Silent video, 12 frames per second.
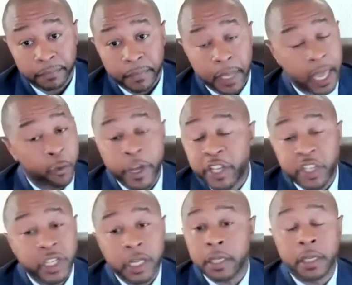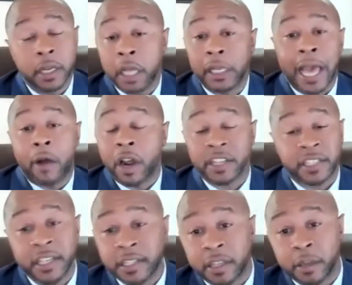And we shouldn't allow our
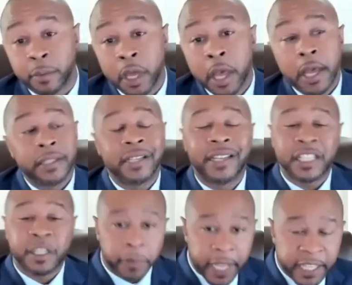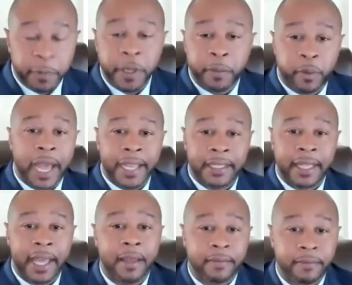system to displace people like that.